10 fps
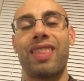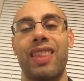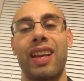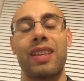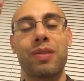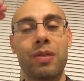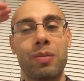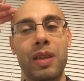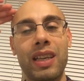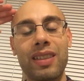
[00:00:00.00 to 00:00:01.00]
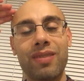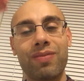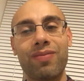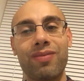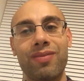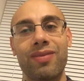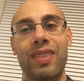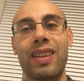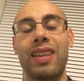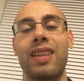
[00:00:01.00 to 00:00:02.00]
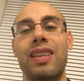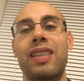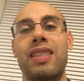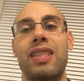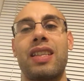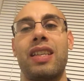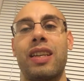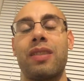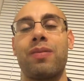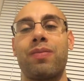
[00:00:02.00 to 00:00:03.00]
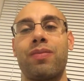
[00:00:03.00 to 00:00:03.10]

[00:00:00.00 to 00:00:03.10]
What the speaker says: Thanks from me. See ya.